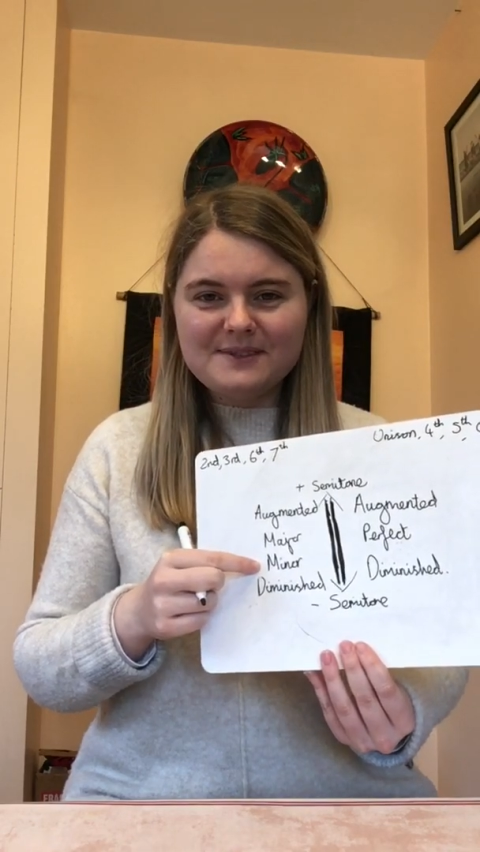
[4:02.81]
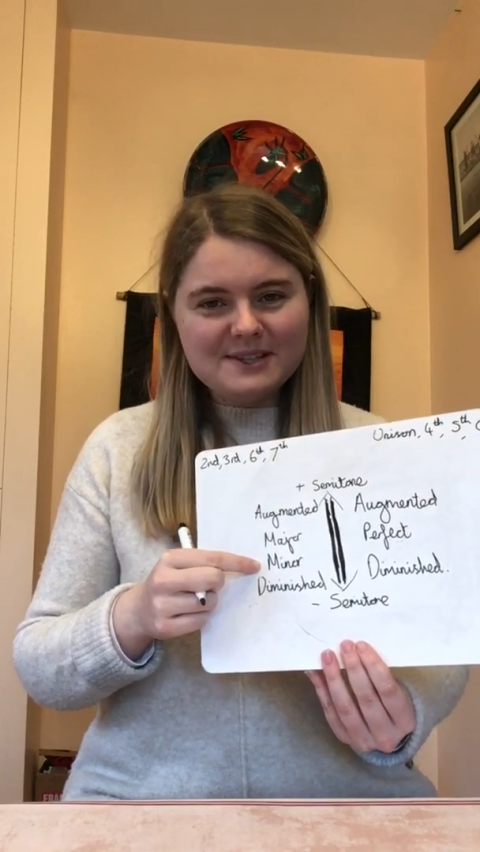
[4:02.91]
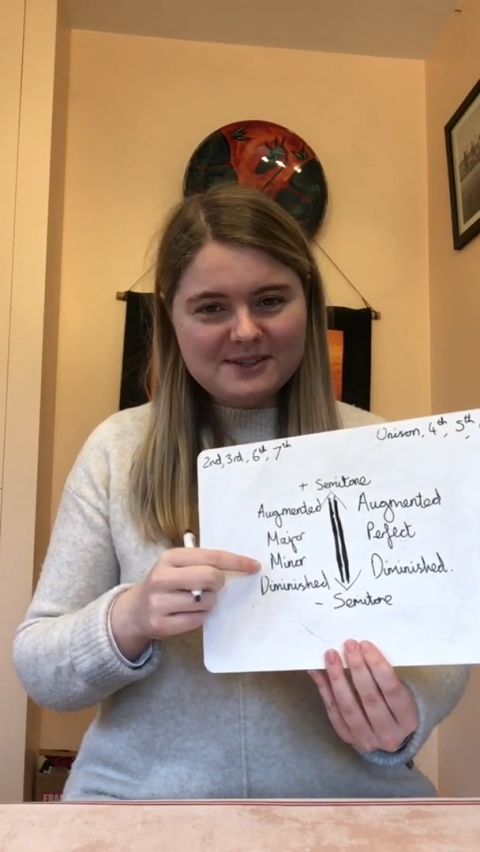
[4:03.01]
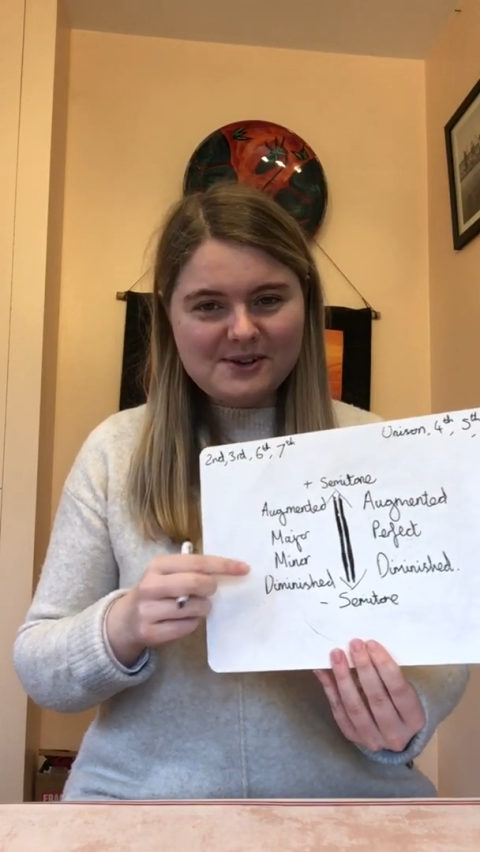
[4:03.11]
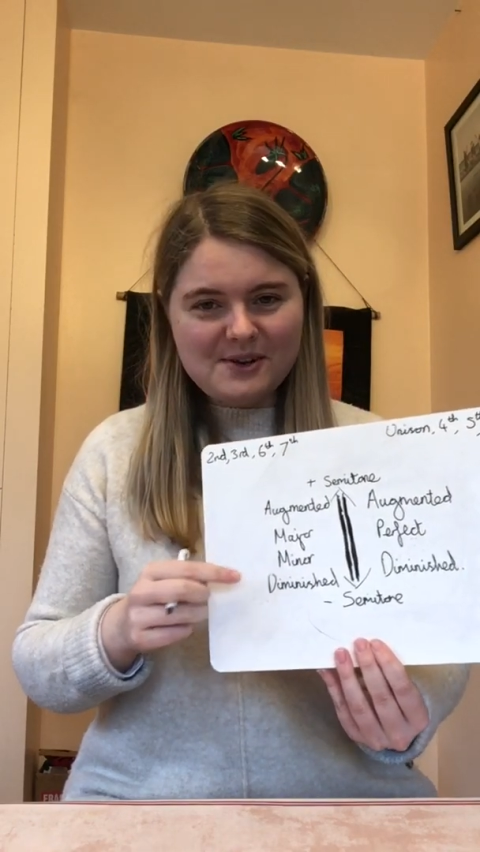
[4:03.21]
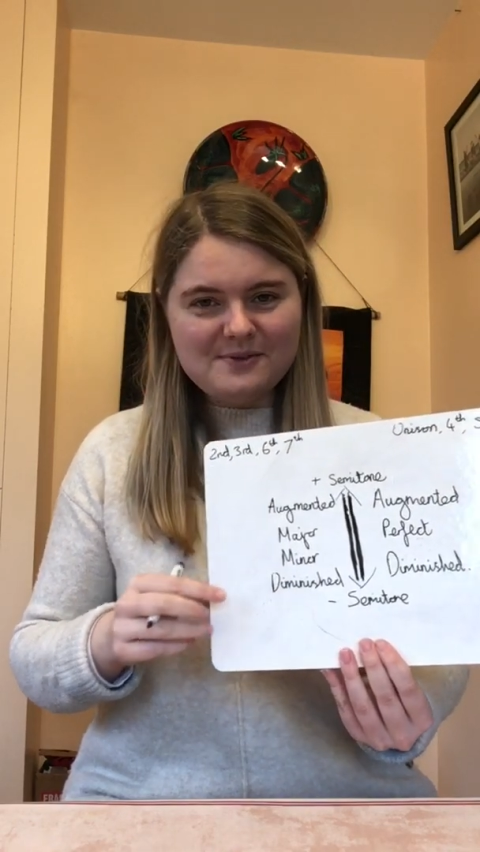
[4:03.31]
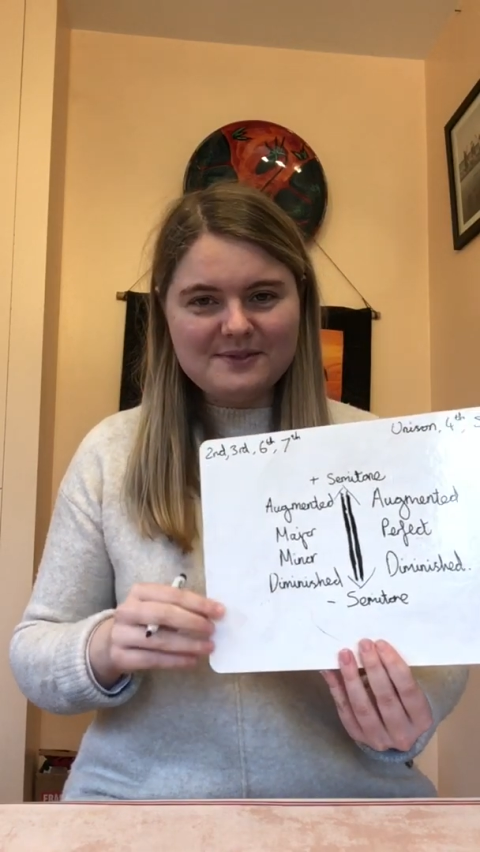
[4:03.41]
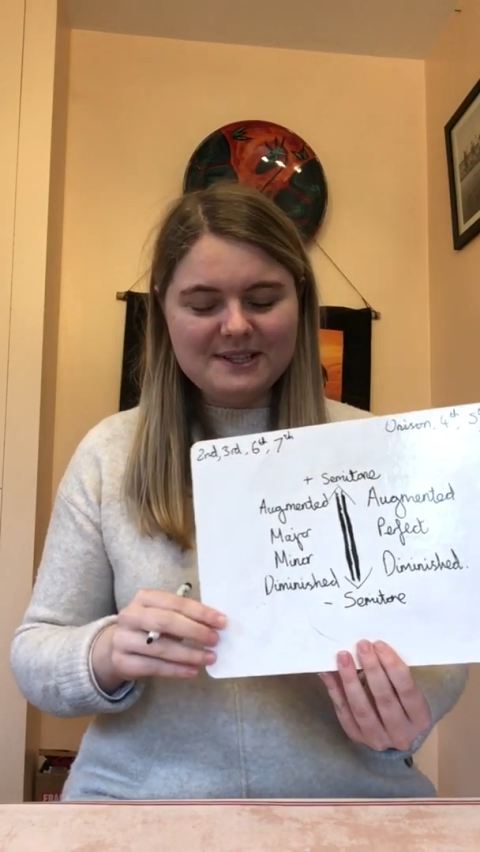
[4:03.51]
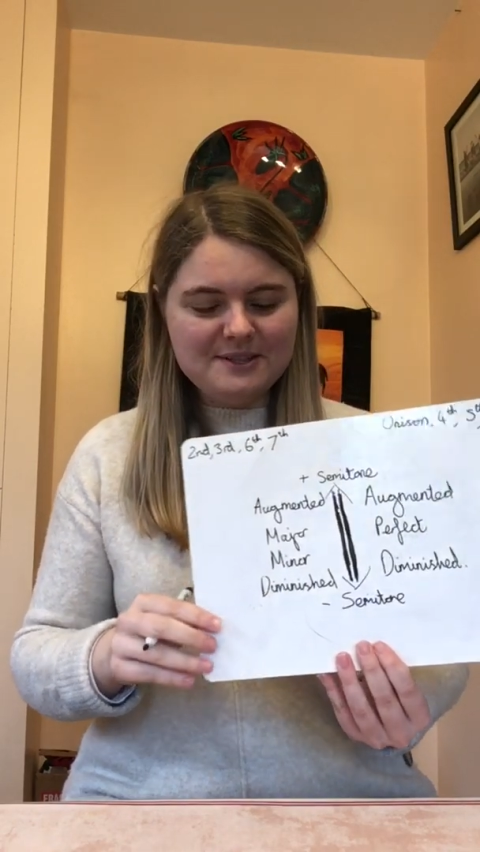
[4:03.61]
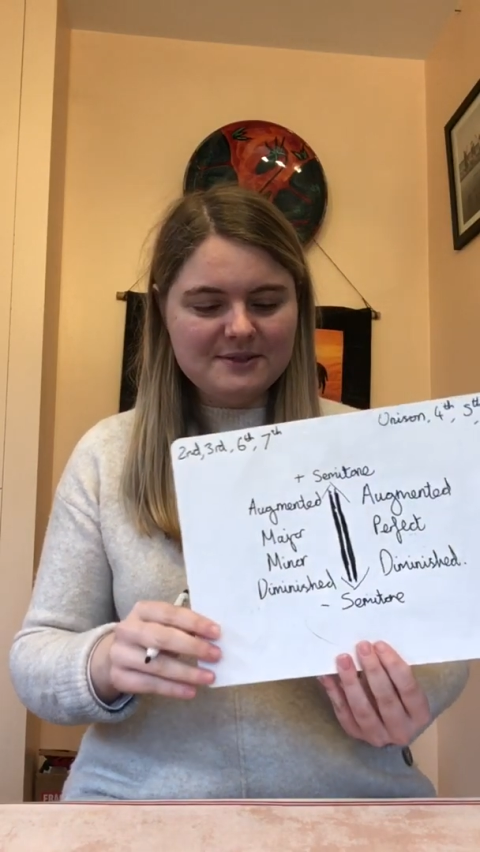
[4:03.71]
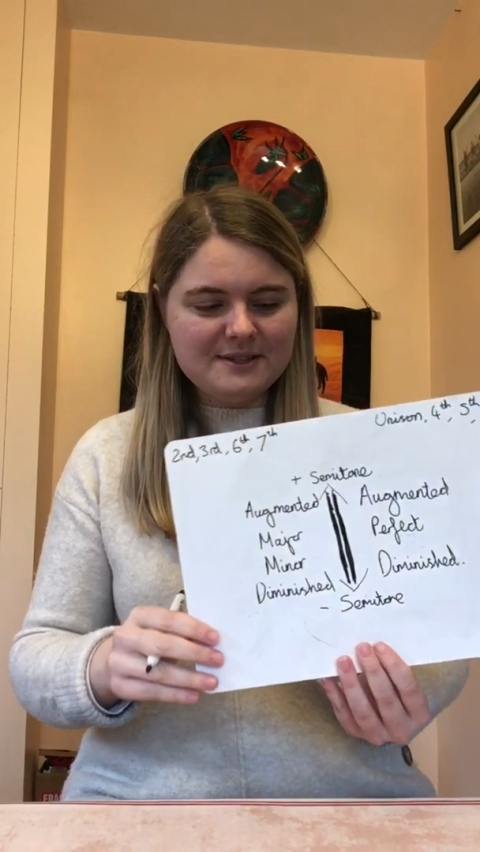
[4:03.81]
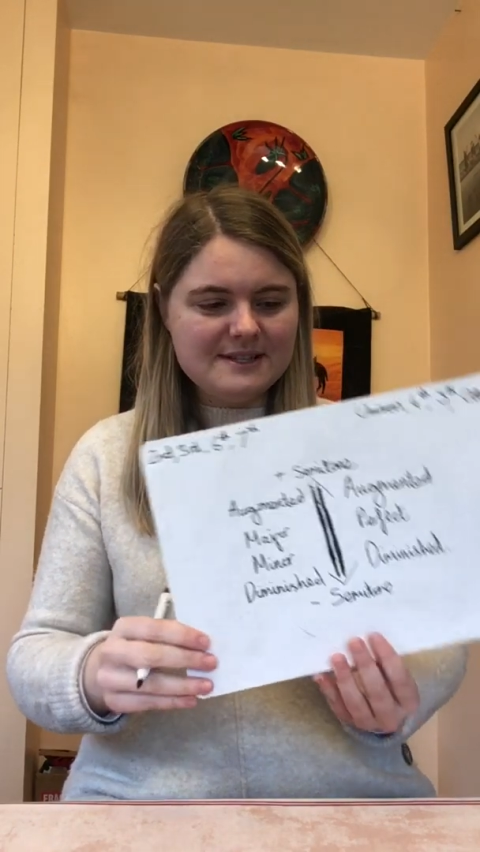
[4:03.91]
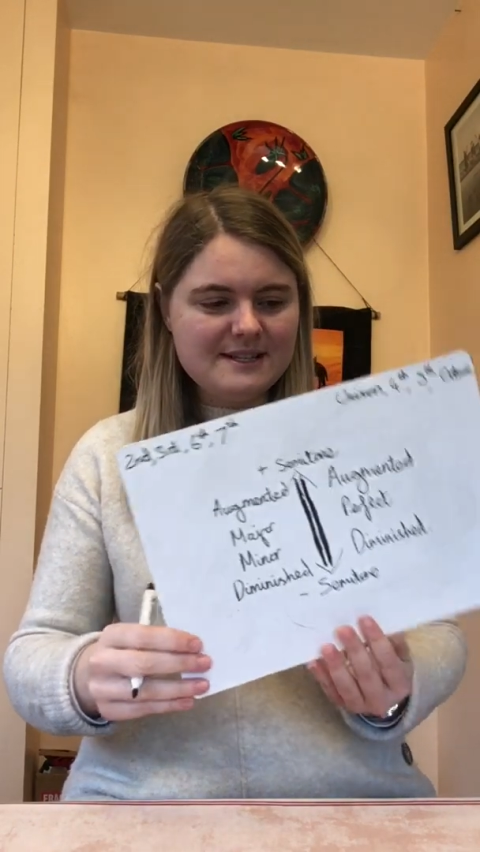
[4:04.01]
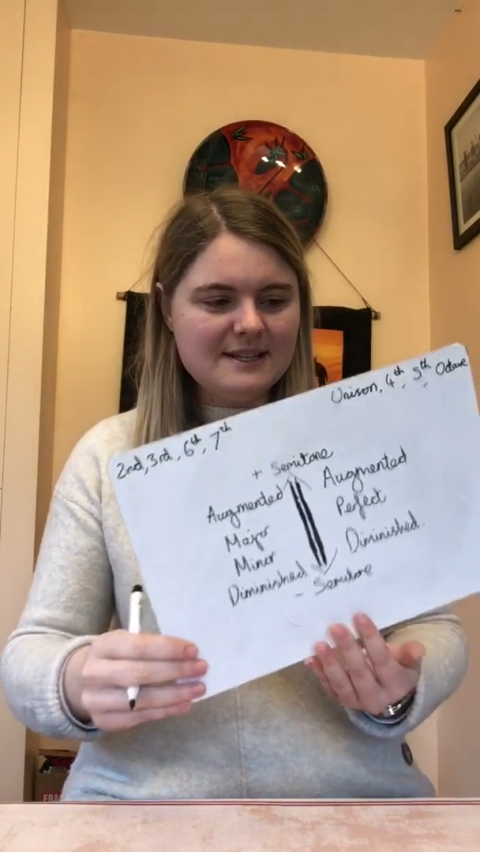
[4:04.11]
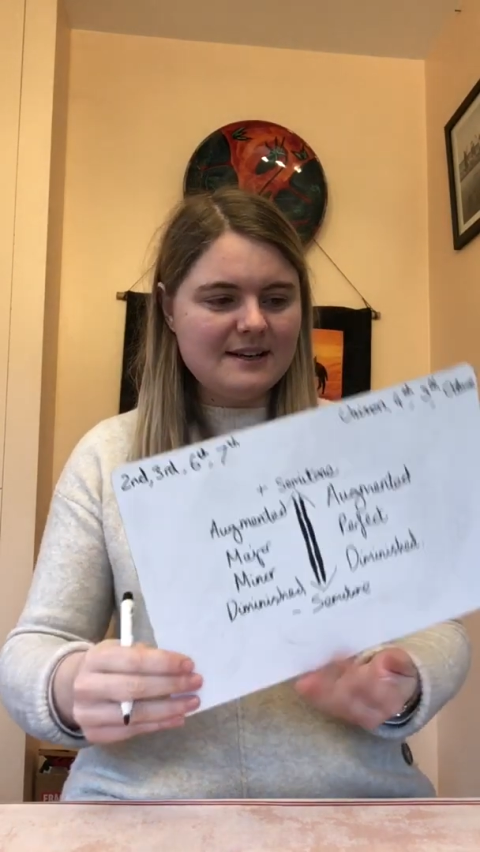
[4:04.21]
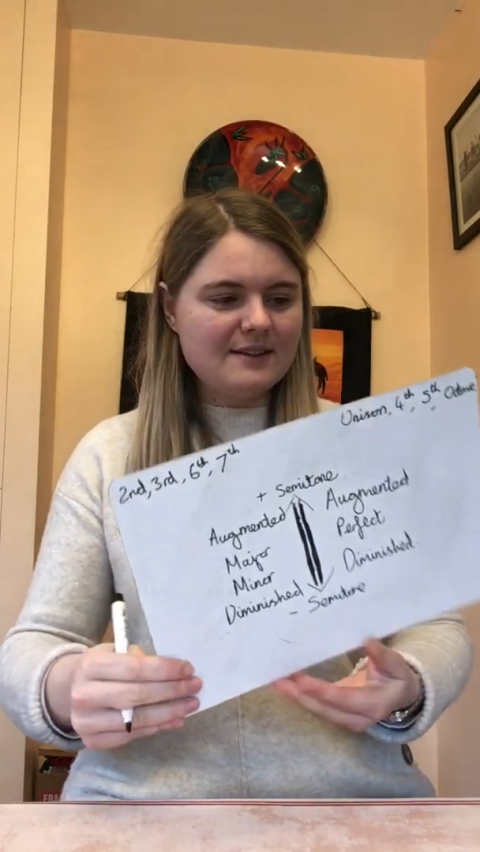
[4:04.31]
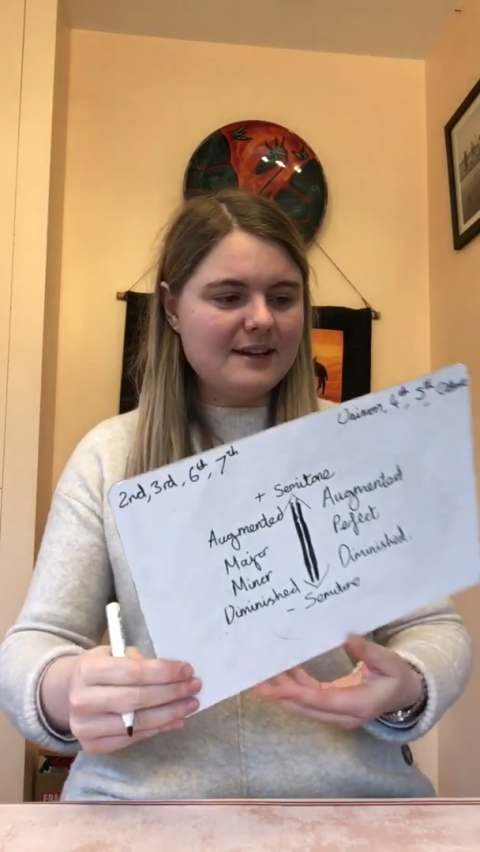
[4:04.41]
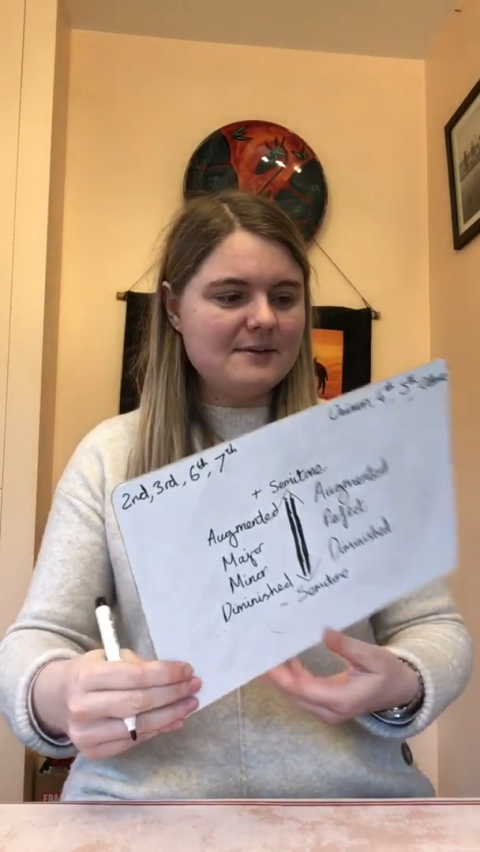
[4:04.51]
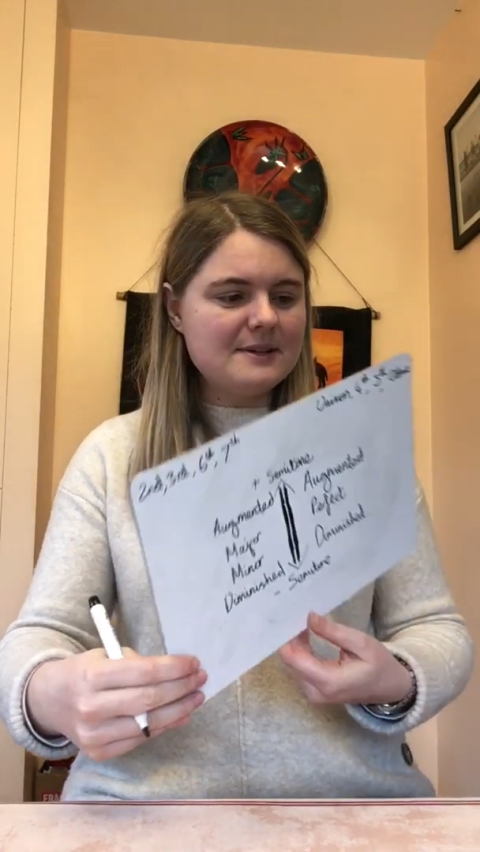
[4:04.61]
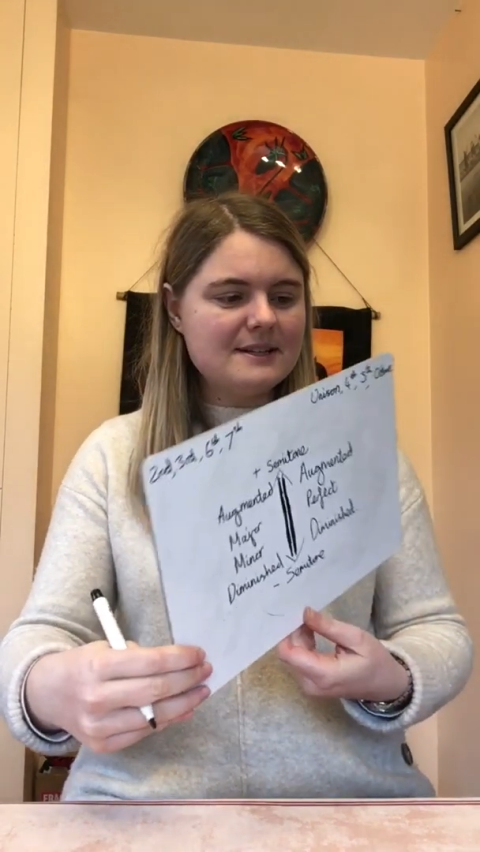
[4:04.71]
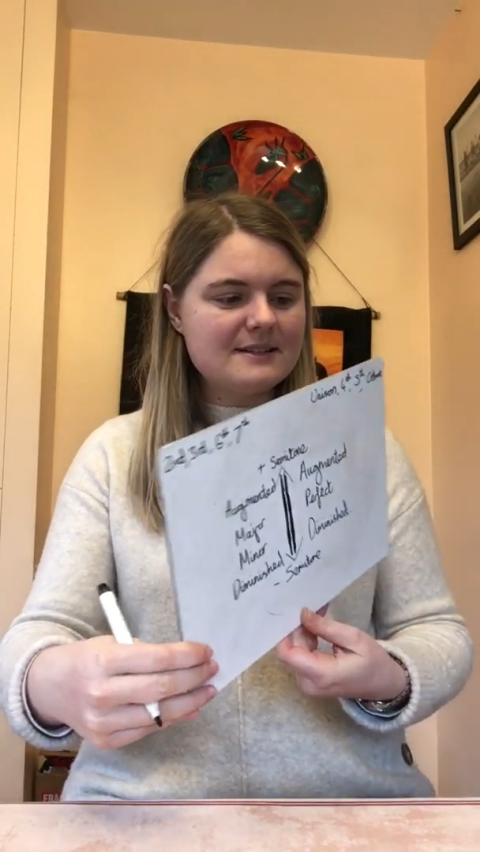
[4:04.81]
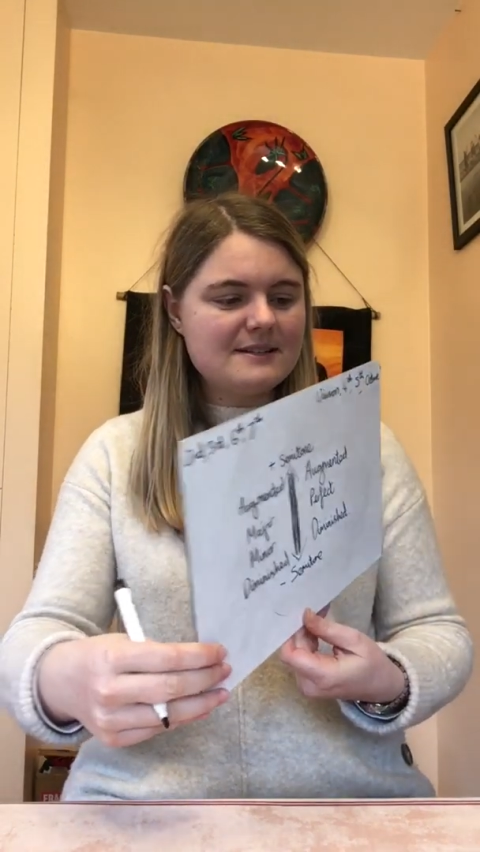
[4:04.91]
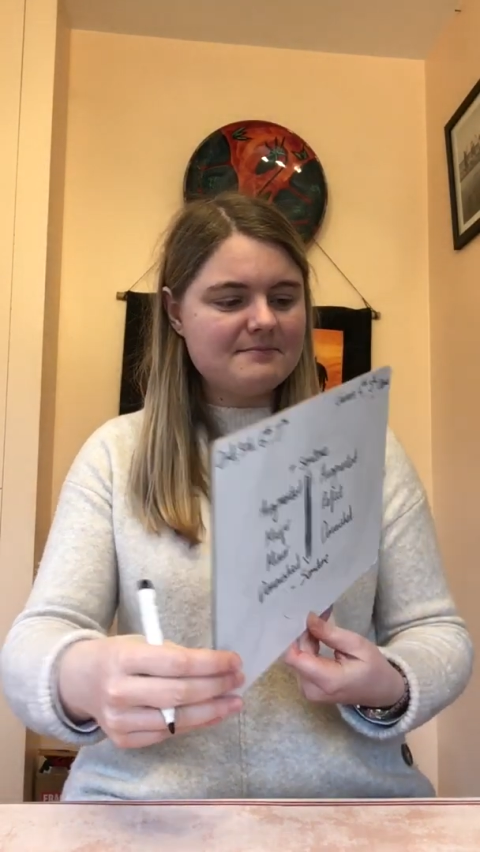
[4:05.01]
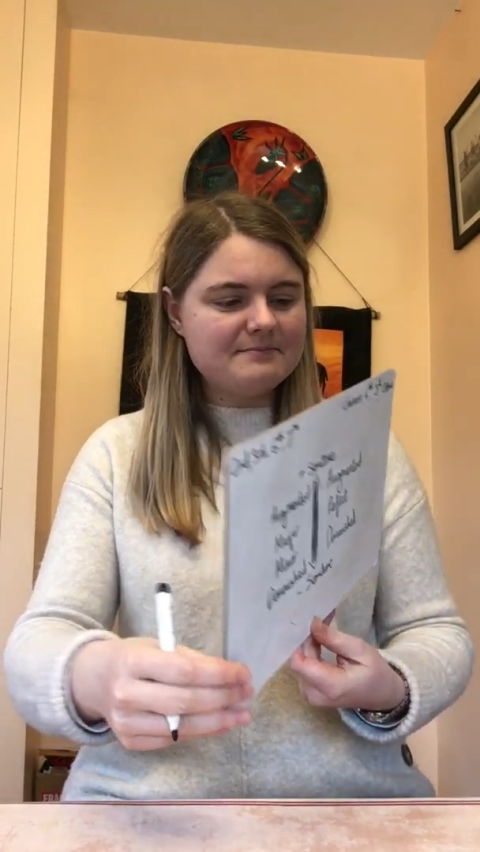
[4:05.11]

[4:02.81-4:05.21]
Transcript: So hopefully you can see how that works.